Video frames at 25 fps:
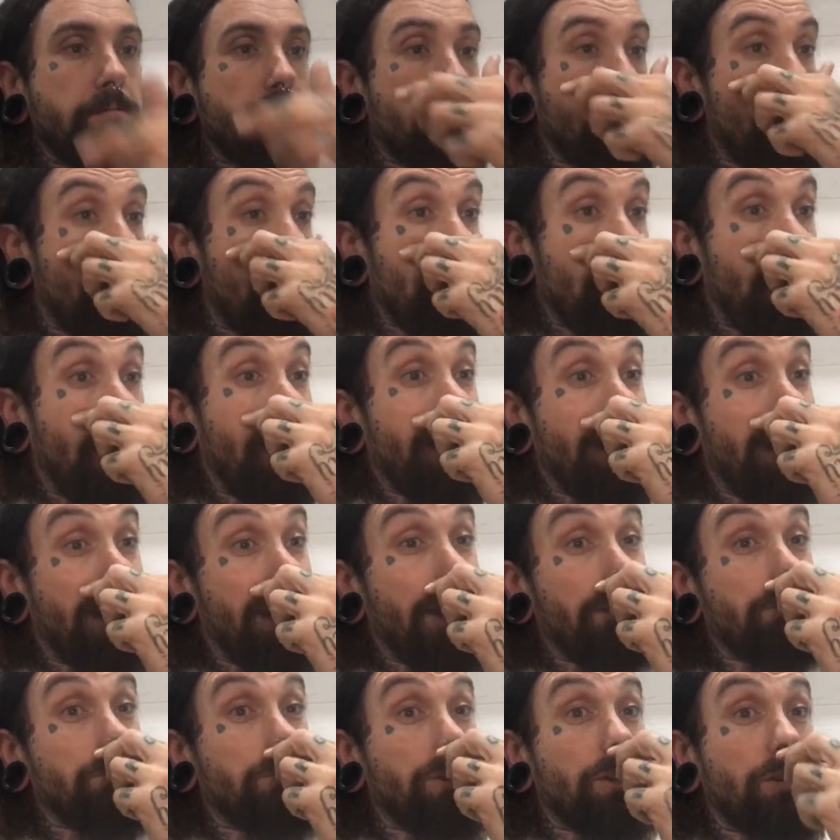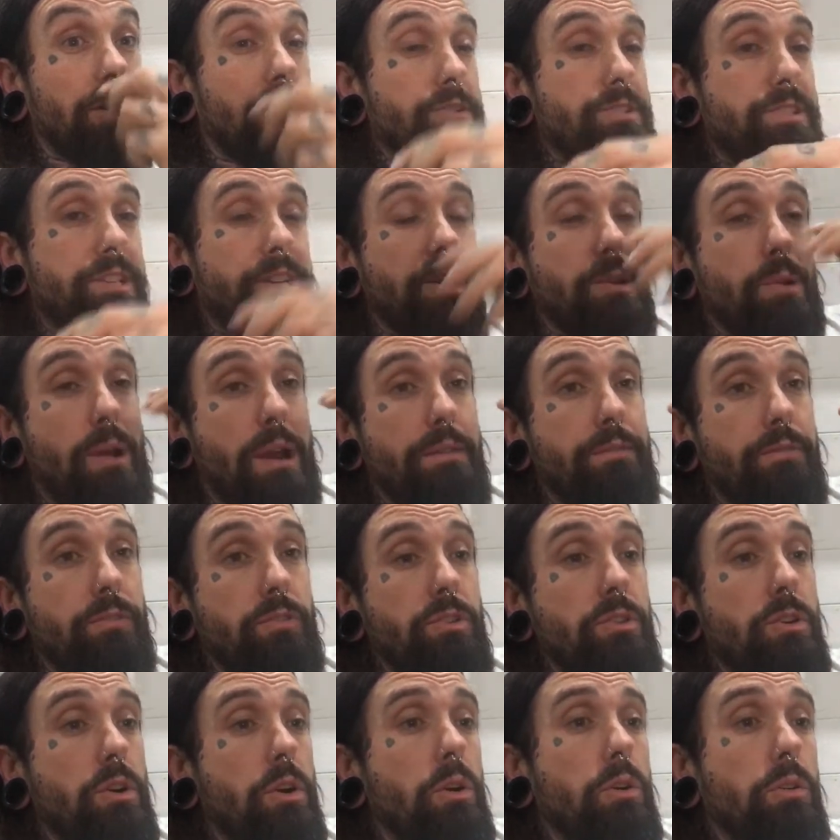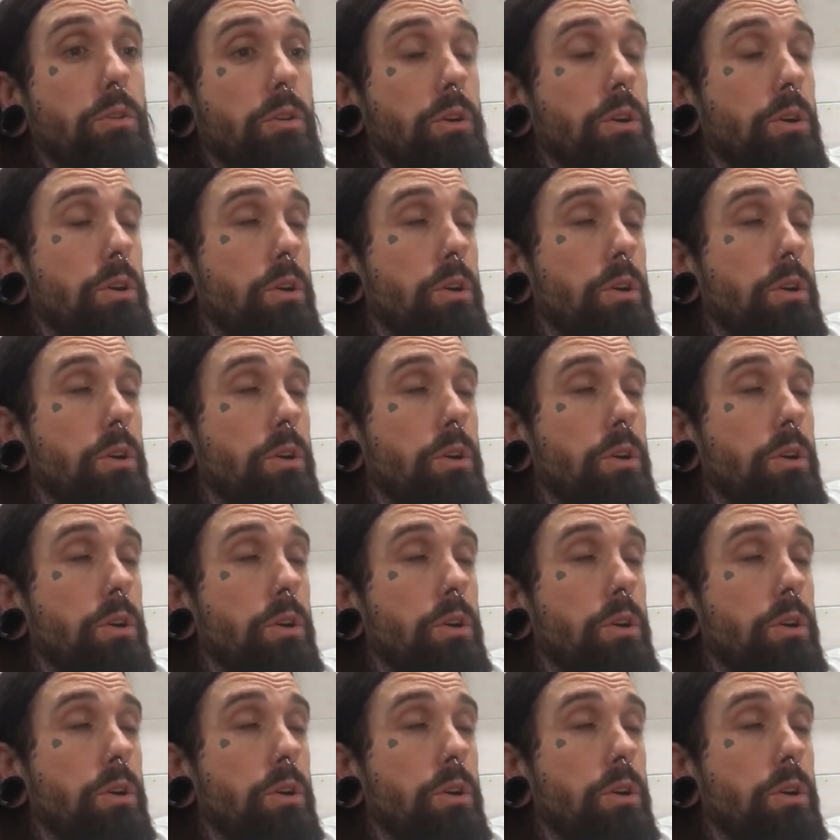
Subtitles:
and I'm going to continue. I have no.